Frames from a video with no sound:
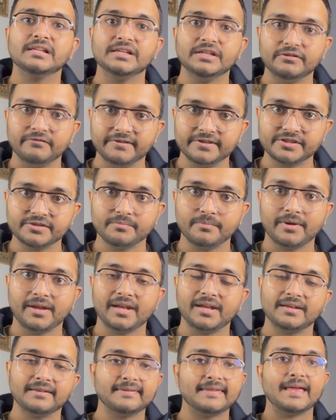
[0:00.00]

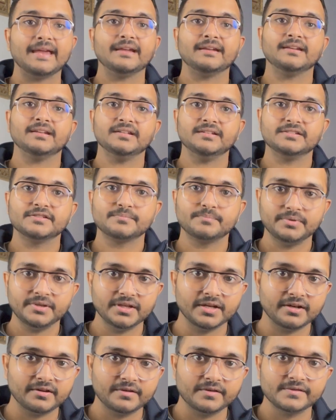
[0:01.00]
investment than its
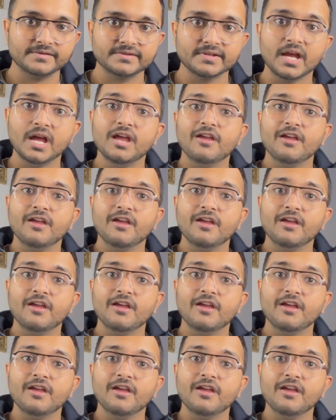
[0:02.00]
peers,